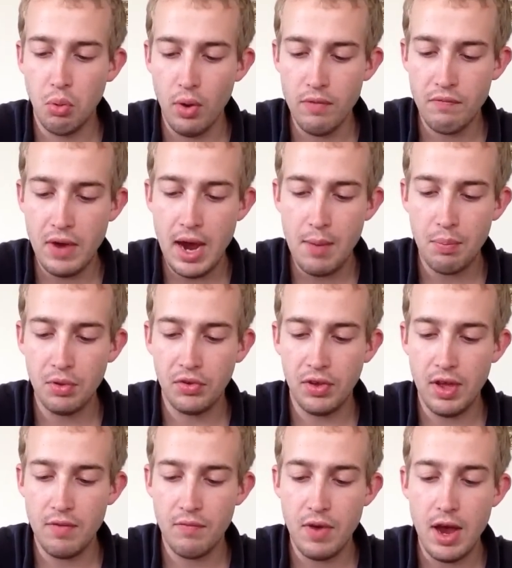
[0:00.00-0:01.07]

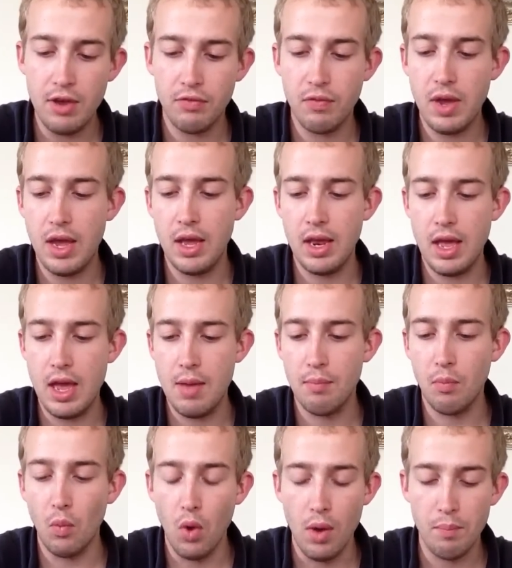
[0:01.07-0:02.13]
0.5% phosphate,
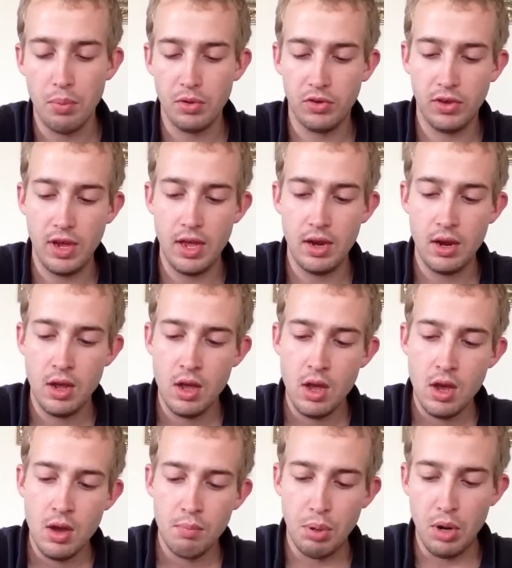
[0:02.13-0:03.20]
and 1%
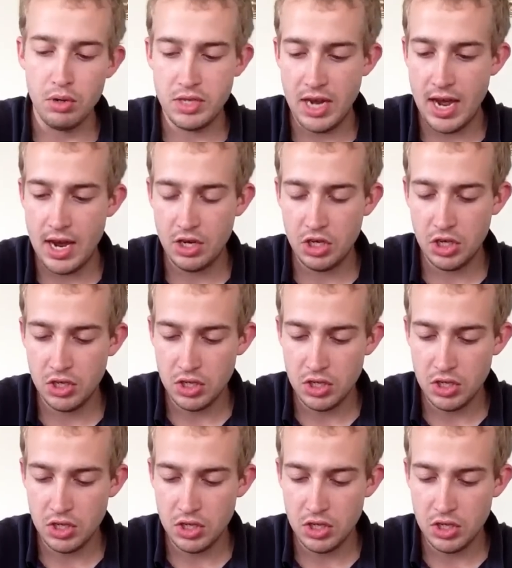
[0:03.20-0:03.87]
potash.